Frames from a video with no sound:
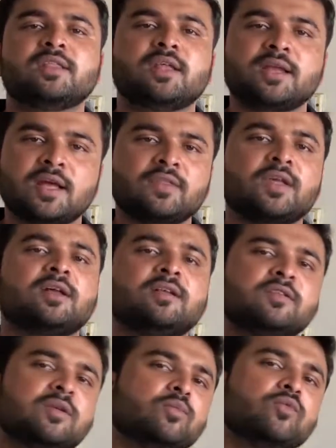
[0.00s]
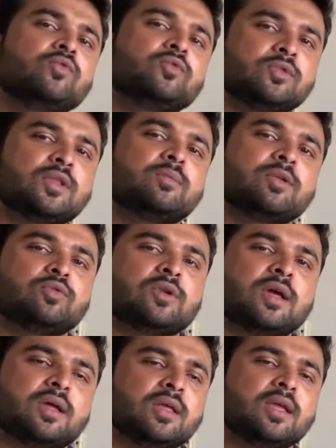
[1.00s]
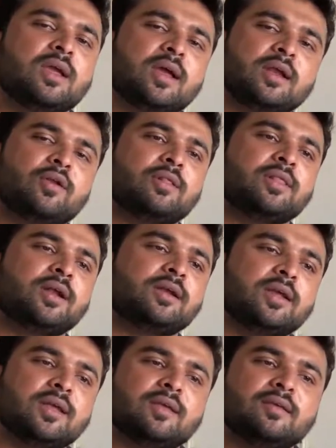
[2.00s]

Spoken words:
And then Gandhara culture moved to the Mathura and all that.